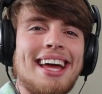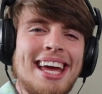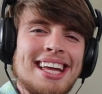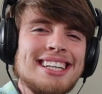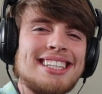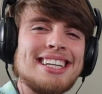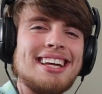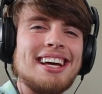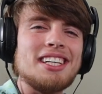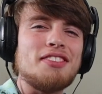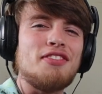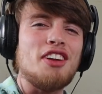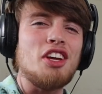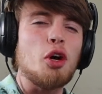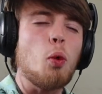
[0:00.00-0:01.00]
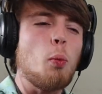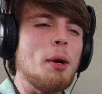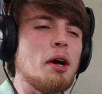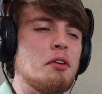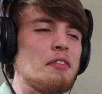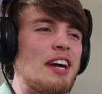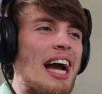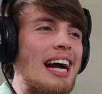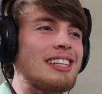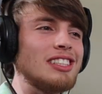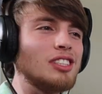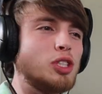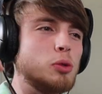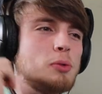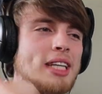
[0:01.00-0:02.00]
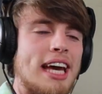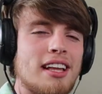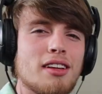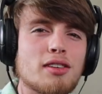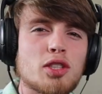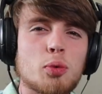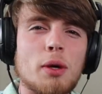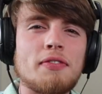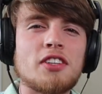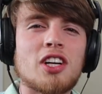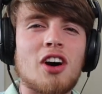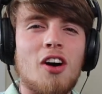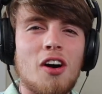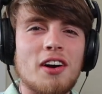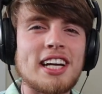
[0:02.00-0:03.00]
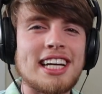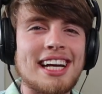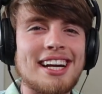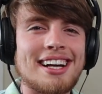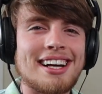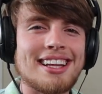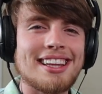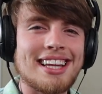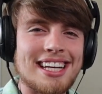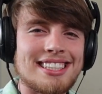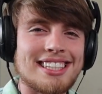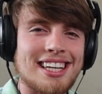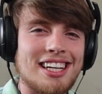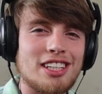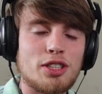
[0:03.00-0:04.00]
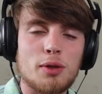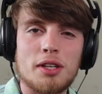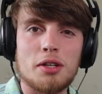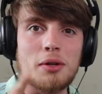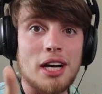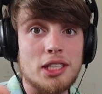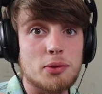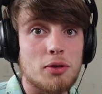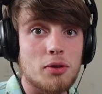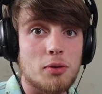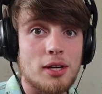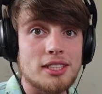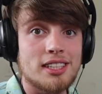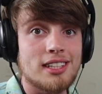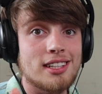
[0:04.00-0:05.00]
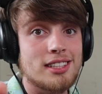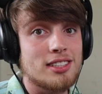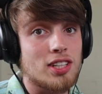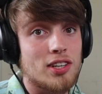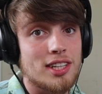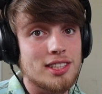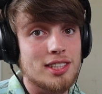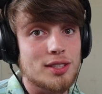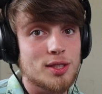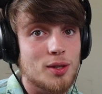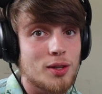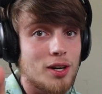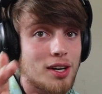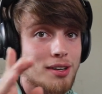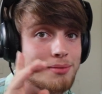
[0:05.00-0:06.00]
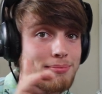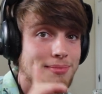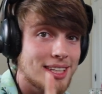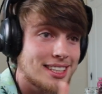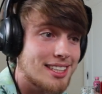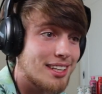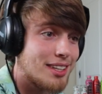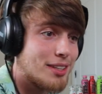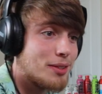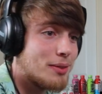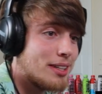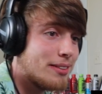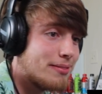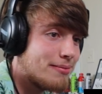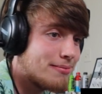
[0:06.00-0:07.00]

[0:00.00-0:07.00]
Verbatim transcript: In today's video, we are reacting to Taylor Swift Cardigan. Let's get into it. You guys were requesting this. Sorry it took so long. Let's get into it.